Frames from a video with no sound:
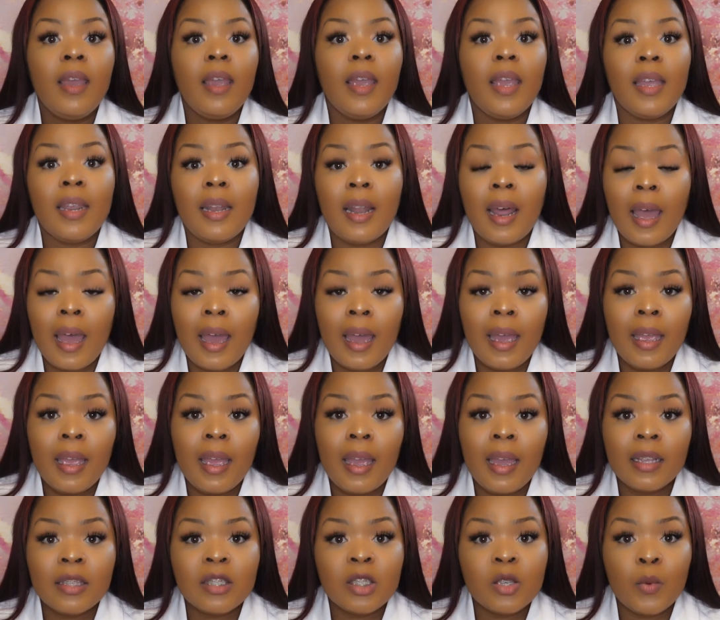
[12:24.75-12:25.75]
And I
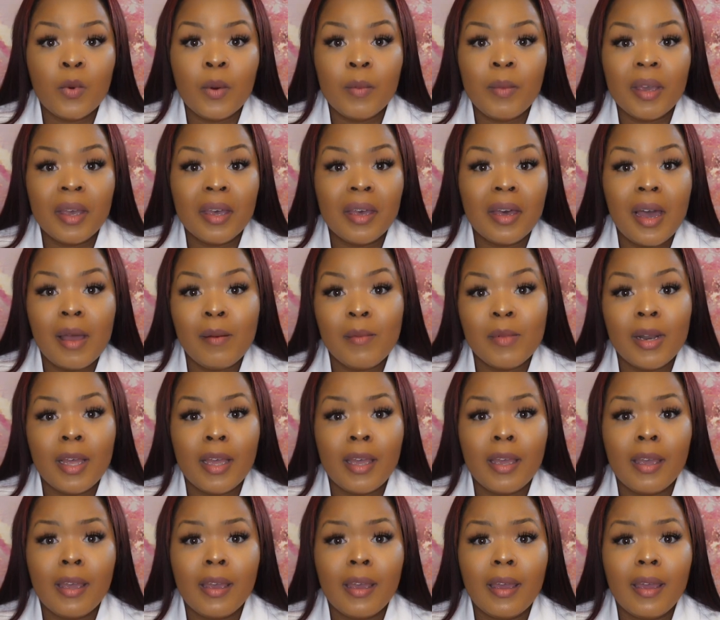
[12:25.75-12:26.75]
had someone make a comment,
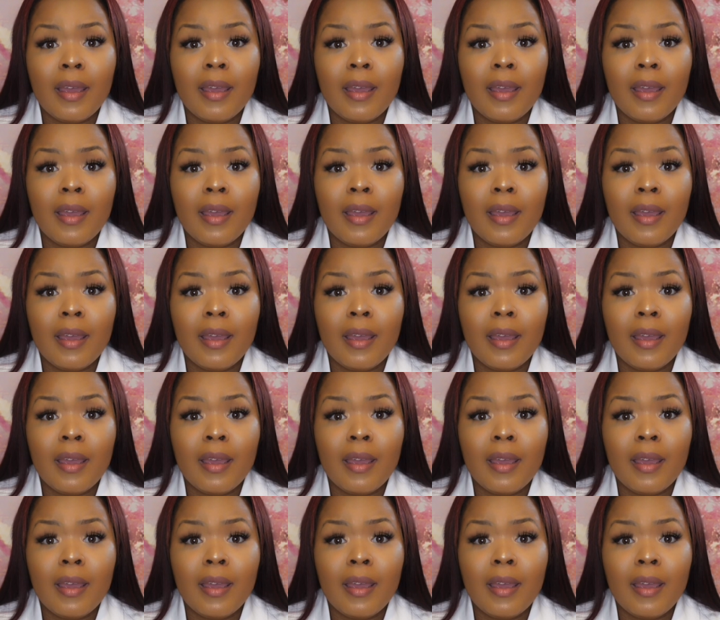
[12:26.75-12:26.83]
like,